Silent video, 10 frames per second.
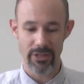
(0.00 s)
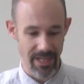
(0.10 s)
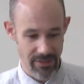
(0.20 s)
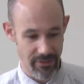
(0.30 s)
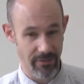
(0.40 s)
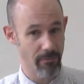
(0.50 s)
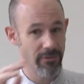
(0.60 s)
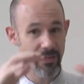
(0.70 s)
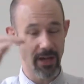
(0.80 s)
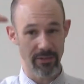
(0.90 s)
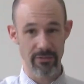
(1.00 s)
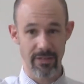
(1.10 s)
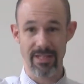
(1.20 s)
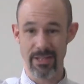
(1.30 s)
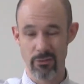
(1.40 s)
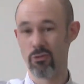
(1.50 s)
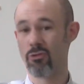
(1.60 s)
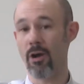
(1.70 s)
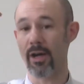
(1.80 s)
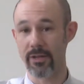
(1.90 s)
changes, and we start to see these
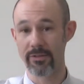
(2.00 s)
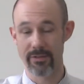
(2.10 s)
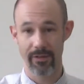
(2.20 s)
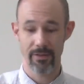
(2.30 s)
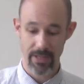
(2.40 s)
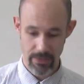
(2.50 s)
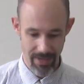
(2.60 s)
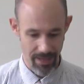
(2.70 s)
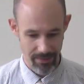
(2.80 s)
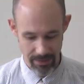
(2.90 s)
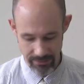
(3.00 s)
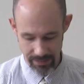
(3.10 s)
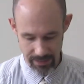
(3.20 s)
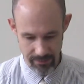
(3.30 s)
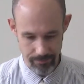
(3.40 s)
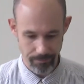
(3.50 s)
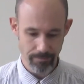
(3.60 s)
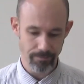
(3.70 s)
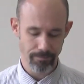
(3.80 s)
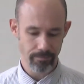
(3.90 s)
trucks that you get these days.
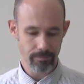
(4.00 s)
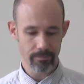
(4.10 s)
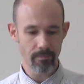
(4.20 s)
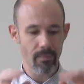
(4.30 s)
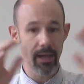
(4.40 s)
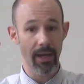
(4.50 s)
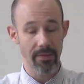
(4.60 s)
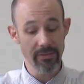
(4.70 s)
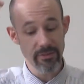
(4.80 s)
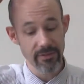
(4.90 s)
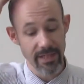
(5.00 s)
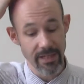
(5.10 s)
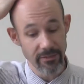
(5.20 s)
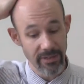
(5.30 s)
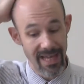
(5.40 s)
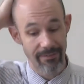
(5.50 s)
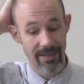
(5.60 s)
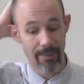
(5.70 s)
Uh, this is the inside of an